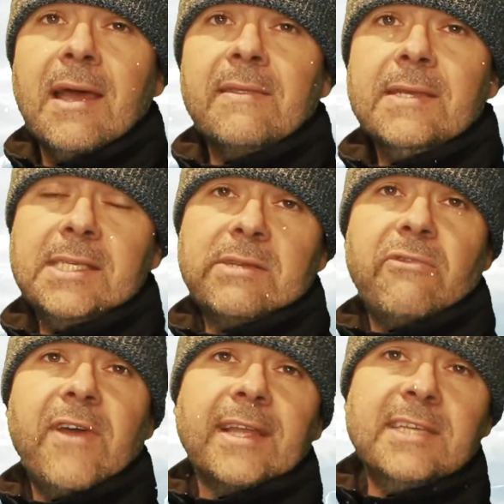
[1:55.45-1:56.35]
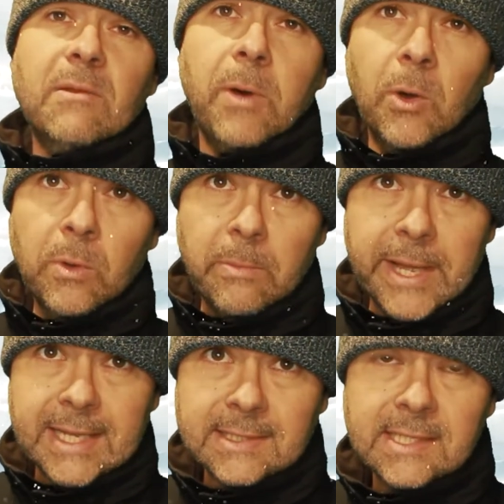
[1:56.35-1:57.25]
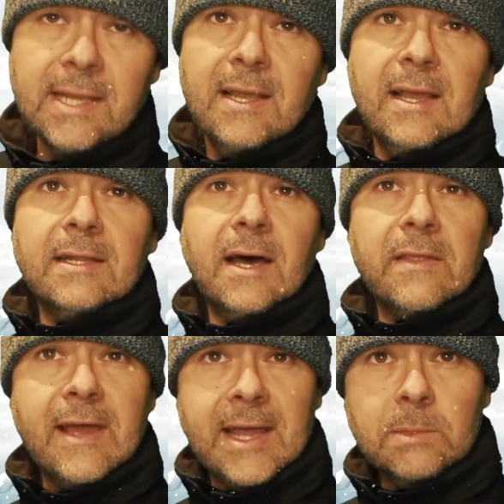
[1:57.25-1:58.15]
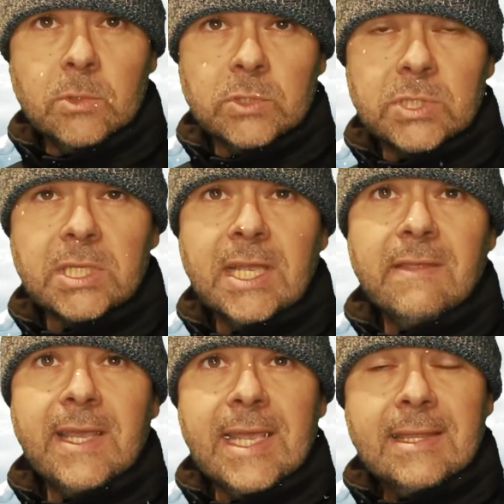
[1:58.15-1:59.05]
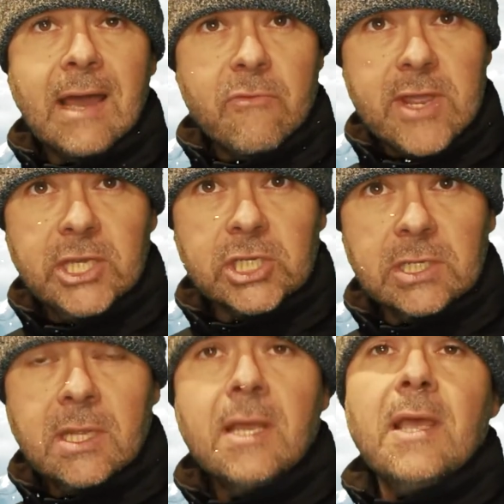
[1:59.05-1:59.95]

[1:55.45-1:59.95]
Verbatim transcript: and this is affecting polar bears and other animals in, the, in that region